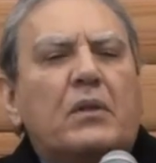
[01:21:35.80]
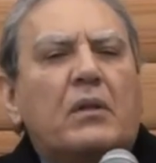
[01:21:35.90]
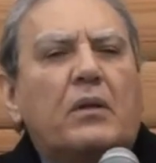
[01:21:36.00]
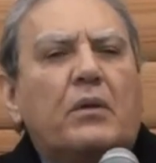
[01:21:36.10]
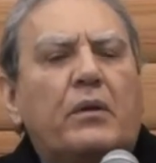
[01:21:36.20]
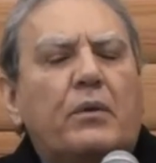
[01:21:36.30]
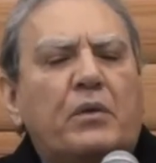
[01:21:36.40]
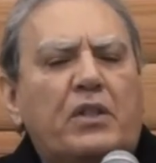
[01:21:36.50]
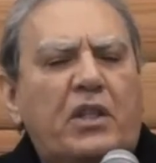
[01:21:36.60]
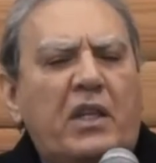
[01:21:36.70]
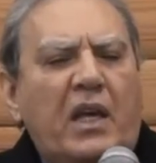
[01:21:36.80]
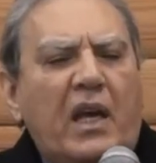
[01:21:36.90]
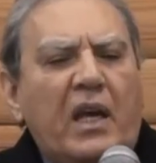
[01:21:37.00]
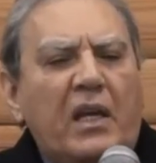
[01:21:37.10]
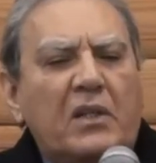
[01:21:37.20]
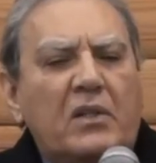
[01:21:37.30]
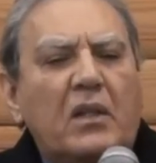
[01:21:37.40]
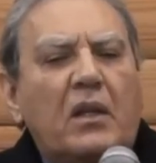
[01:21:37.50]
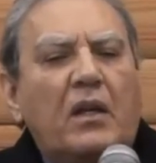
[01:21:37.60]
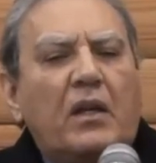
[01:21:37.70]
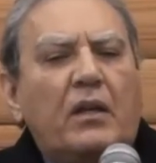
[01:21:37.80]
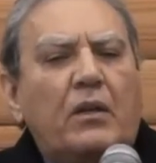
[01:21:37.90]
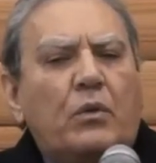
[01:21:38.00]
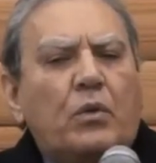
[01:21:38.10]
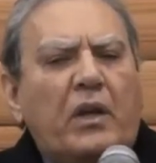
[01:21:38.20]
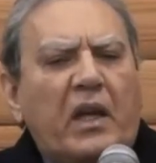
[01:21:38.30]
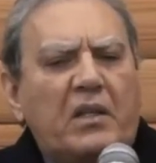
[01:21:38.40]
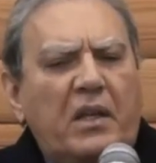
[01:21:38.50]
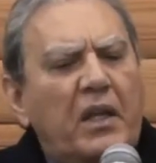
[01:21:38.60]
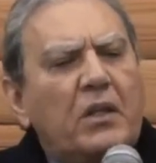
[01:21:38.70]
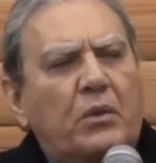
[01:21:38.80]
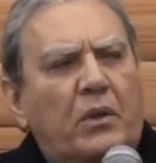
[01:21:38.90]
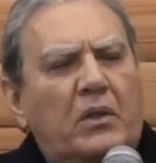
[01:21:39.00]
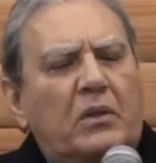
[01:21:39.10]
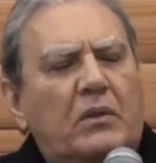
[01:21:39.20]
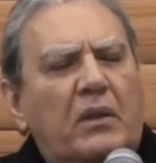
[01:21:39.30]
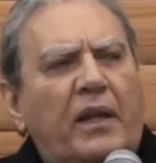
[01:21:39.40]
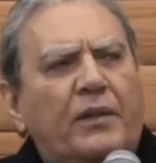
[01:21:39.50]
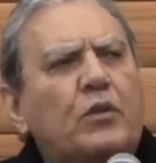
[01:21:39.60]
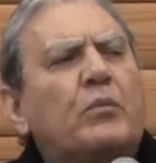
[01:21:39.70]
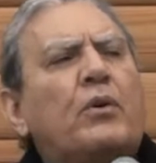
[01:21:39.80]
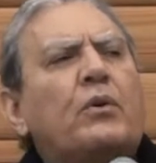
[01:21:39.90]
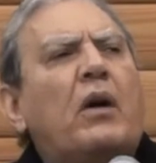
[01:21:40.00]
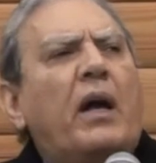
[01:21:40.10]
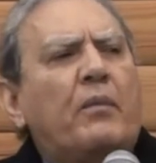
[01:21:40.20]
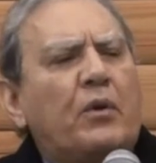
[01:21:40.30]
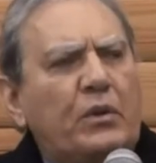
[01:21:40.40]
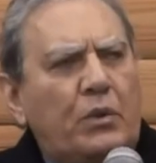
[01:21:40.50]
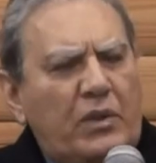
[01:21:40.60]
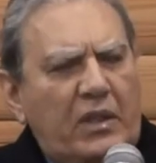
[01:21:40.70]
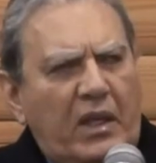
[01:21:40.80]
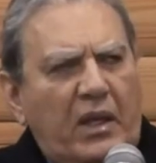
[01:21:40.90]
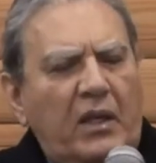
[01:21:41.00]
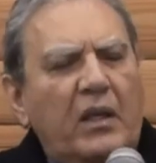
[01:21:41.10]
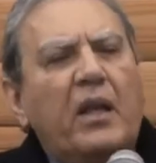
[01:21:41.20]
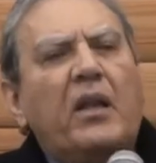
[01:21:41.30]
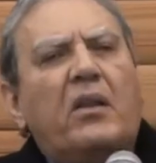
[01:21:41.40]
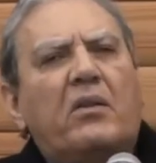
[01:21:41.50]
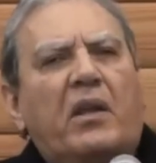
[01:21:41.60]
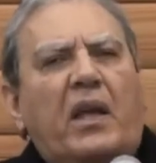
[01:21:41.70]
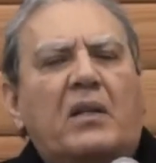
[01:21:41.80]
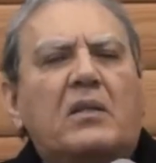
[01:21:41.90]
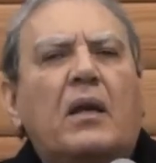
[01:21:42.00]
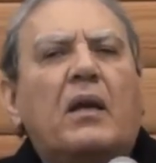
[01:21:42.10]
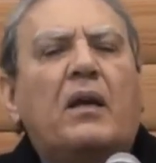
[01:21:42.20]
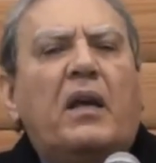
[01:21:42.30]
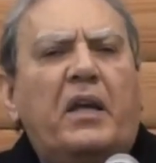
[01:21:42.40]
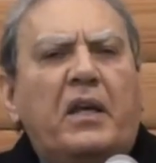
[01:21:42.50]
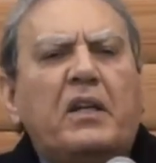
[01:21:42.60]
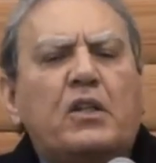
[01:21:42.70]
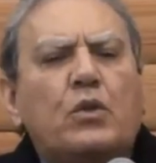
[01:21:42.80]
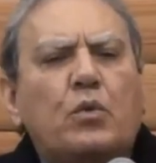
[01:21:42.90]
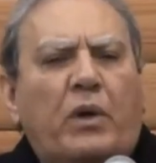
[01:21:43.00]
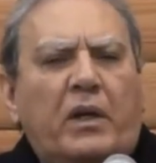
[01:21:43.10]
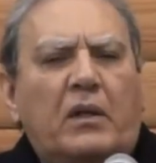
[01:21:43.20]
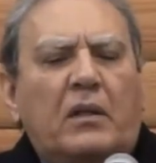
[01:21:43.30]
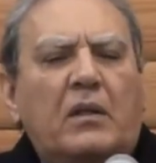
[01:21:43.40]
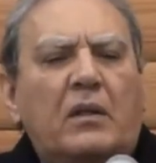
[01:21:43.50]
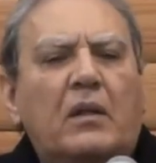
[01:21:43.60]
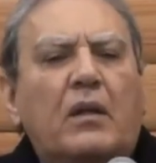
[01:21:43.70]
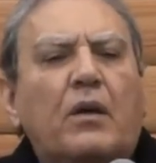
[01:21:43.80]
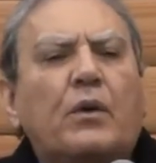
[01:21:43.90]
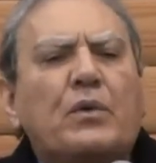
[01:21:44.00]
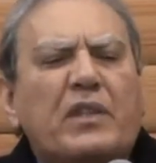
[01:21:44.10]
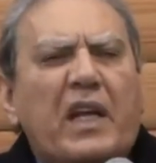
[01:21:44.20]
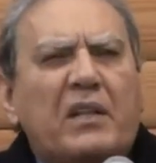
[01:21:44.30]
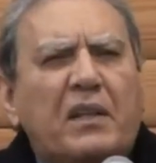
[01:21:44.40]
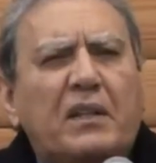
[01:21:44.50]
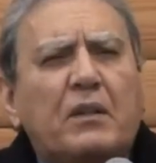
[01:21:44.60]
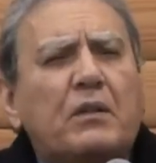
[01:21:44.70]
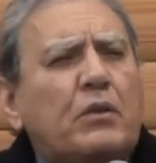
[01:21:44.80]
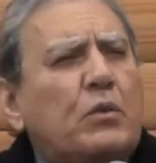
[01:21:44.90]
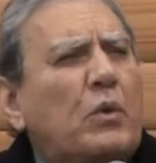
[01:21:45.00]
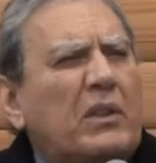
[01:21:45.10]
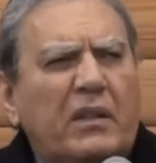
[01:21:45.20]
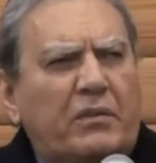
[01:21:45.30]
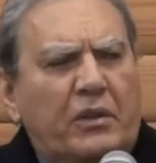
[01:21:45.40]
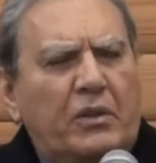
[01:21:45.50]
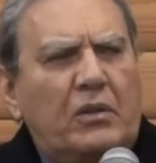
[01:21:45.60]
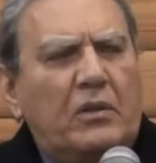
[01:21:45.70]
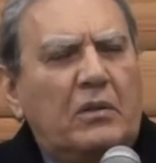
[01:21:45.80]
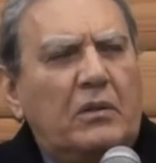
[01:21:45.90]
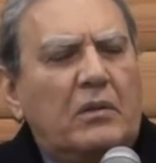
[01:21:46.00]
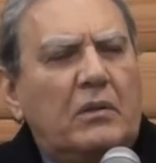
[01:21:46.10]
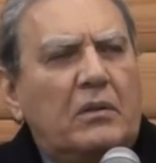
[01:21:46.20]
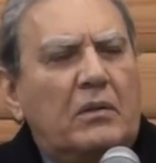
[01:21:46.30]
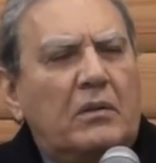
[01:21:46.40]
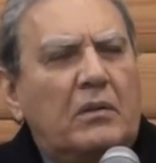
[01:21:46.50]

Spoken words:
issues which he has to get into it. And tomorrow I'm going to say that each one who's addicted to whatever,